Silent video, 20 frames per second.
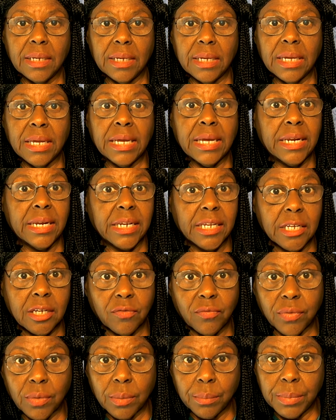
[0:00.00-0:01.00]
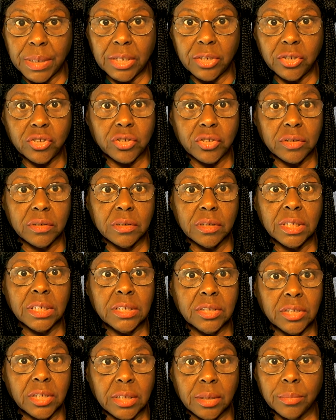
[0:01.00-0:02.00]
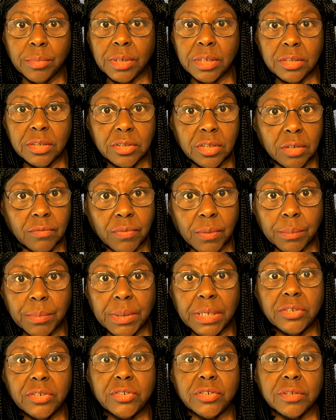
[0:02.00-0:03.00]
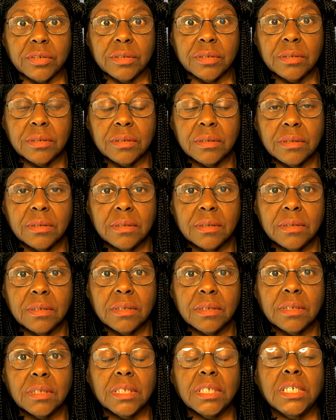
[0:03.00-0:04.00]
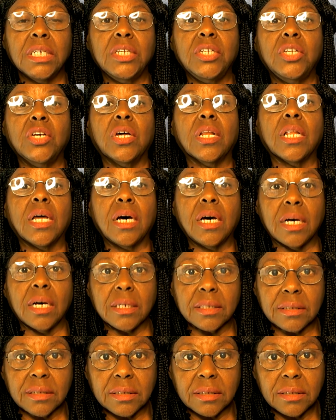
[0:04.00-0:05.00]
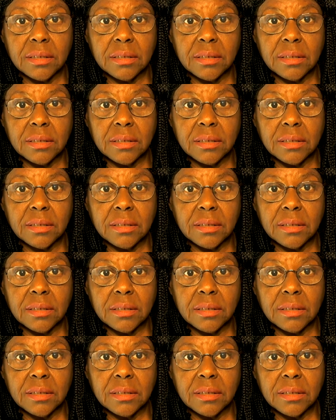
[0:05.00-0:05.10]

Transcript: And inflammation. Edema is inflammation in your lungs.